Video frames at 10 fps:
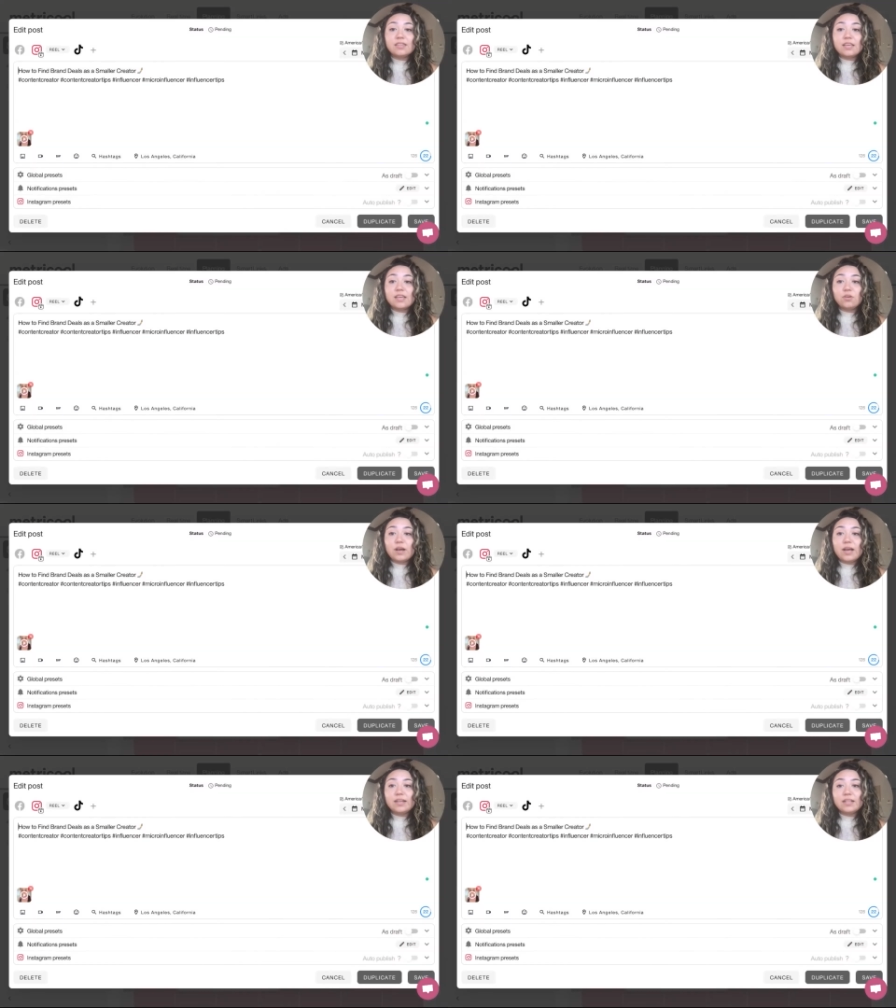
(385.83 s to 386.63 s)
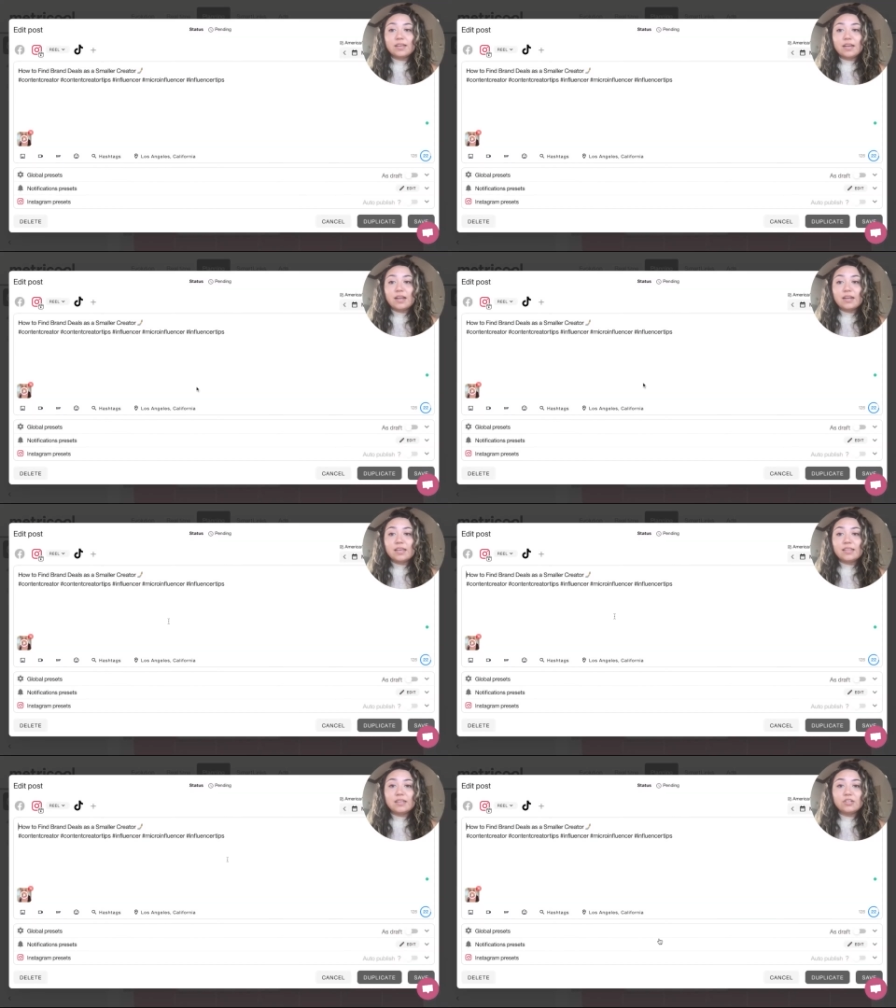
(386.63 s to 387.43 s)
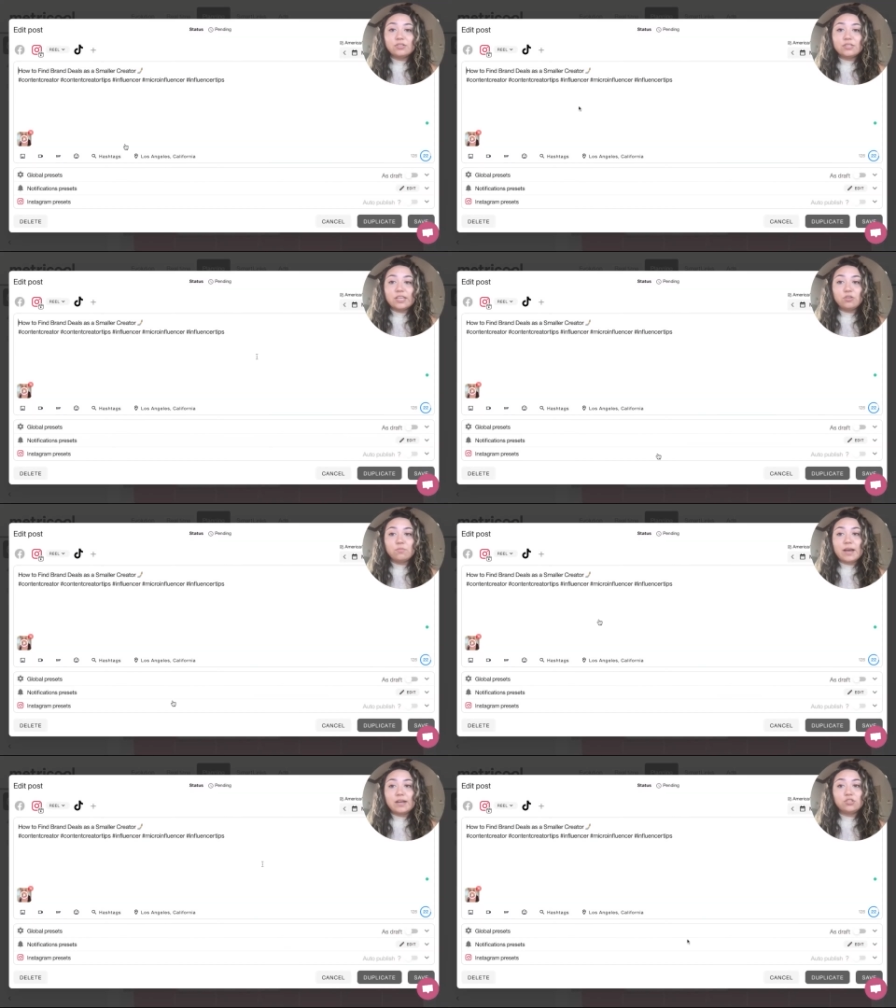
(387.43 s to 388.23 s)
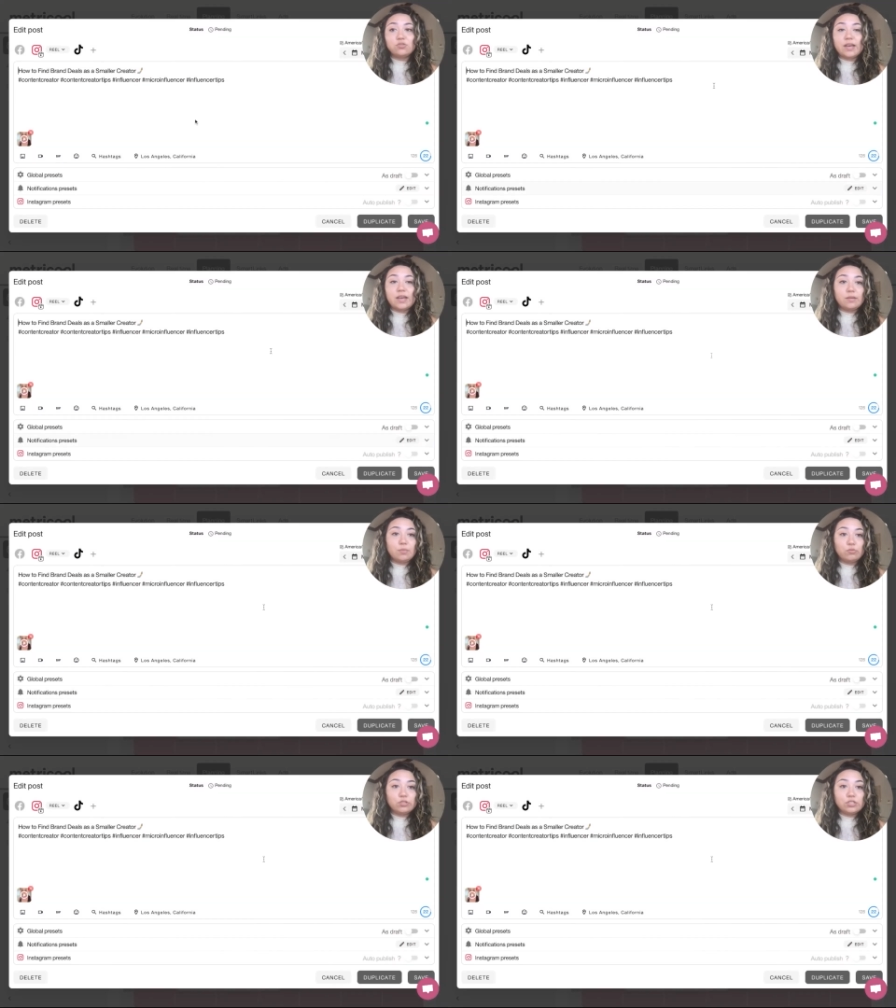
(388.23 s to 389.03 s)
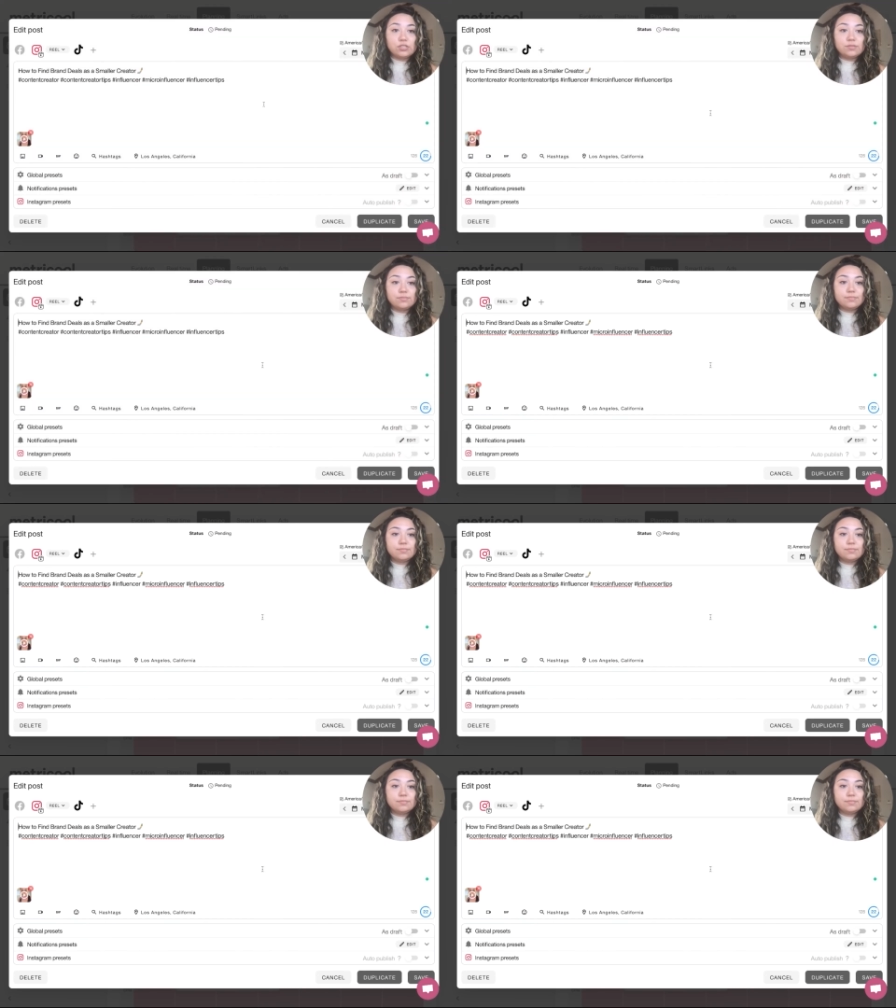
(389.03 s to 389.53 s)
then go ahead and click on it and then it'll take you back to the edit post.